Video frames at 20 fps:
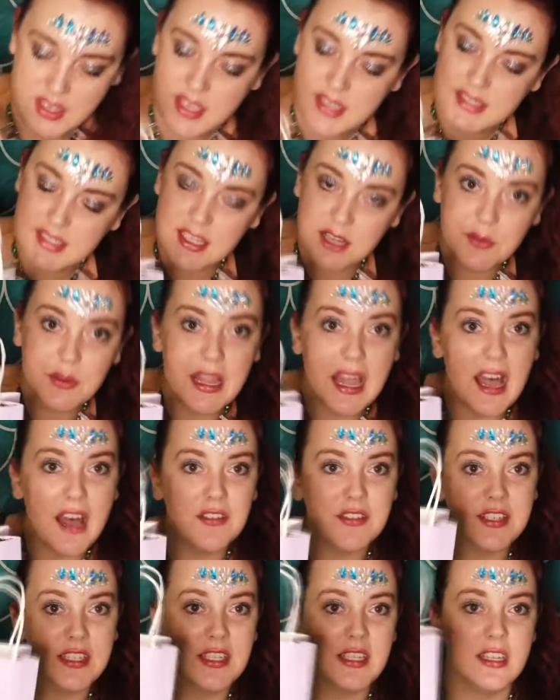So there we
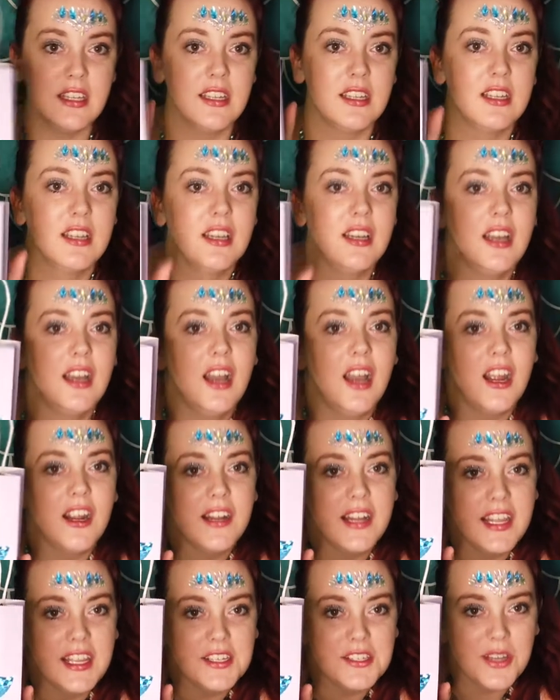have it, our
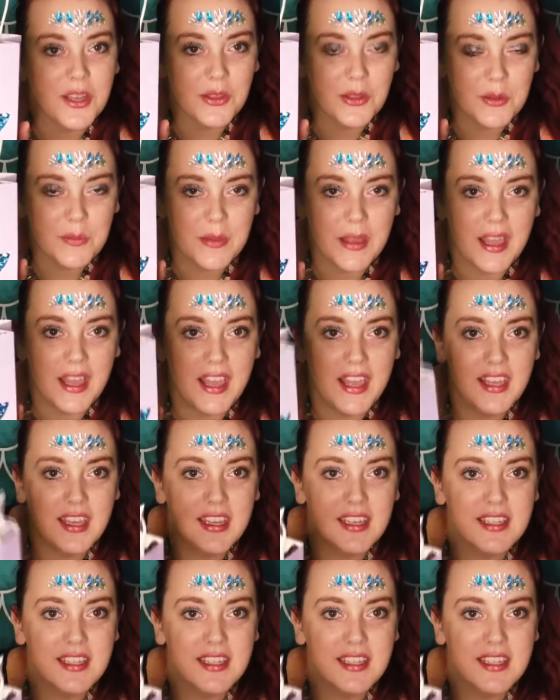$8 bag.